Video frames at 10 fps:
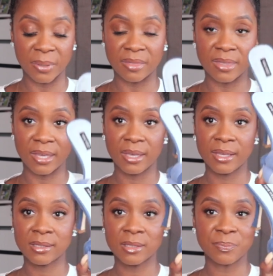But
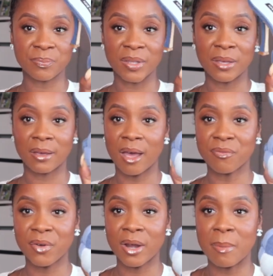these,
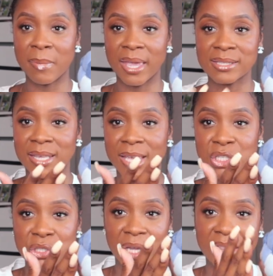comfort, amazing.
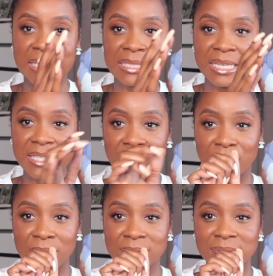Just look at the
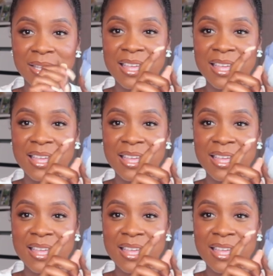detail.